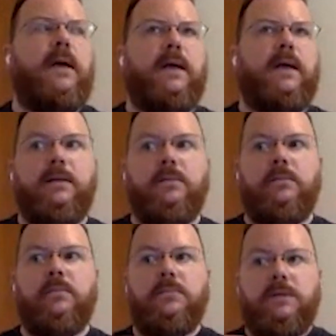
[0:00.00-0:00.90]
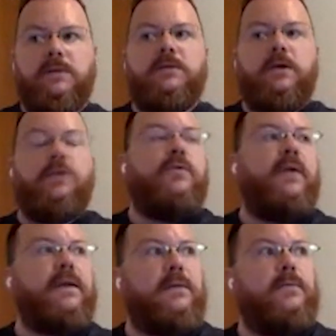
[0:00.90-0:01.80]
this Go
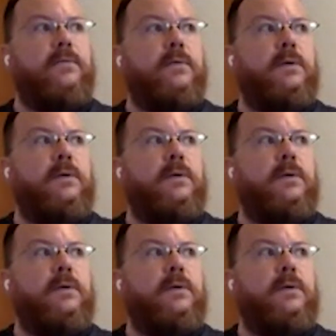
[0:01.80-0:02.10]
directive